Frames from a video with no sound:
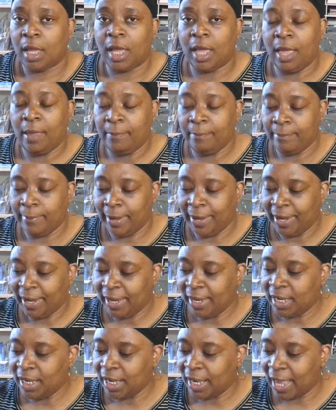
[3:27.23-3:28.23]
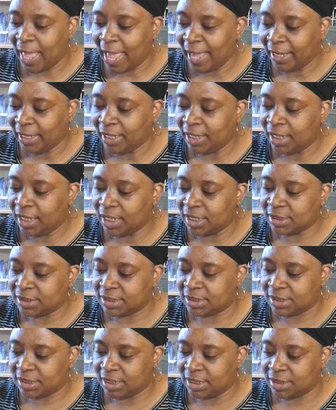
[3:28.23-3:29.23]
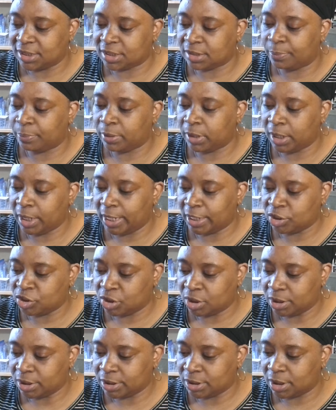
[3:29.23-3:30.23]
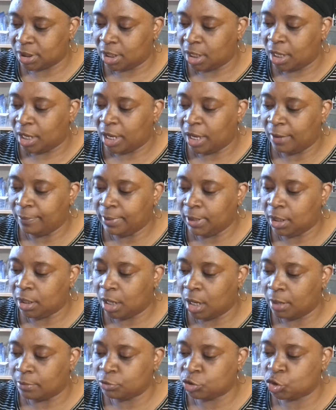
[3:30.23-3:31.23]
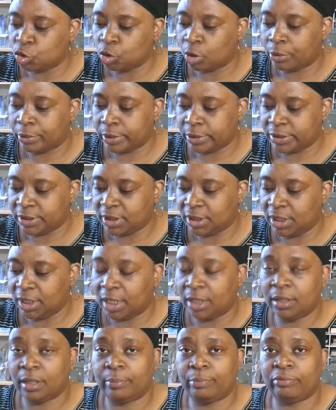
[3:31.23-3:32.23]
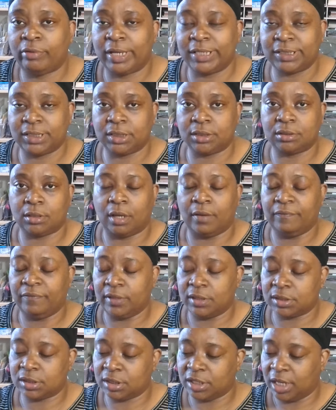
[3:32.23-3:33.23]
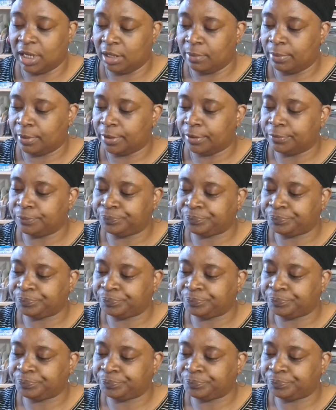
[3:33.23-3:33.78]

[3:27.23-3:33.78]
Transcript: A man lacking in sense pledges and becomes surety in the presence of his neighbor.